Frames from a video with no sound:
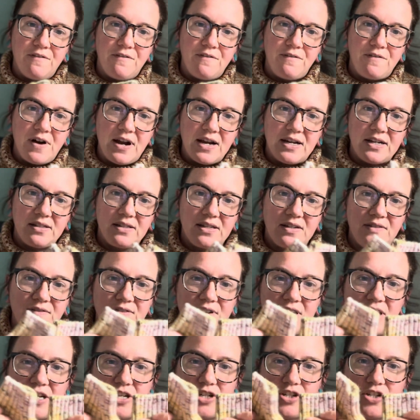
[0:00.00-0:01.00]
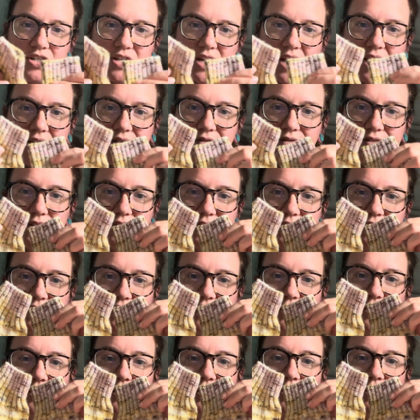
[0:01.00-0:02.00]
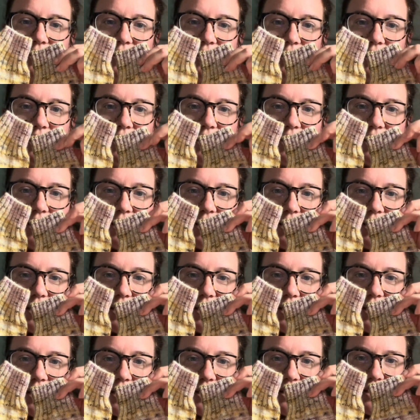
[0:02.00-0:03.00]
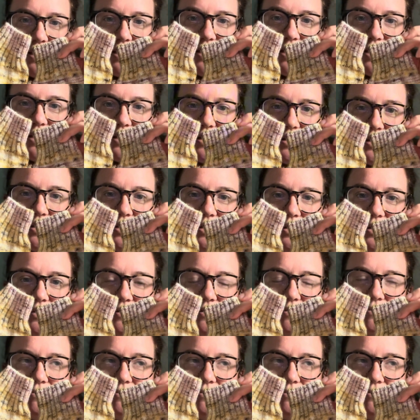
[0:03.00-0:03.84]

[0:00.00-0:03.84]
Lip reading: finally finished after a year-ish.